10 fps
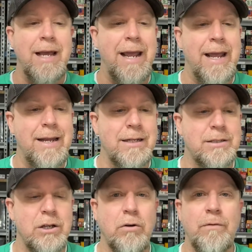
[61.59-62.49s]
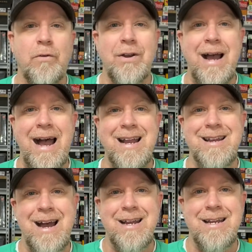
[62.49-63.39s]
and it sold for
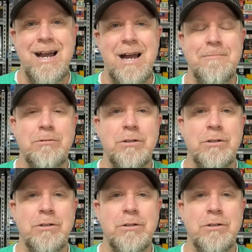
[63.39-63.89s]
$9.99 plus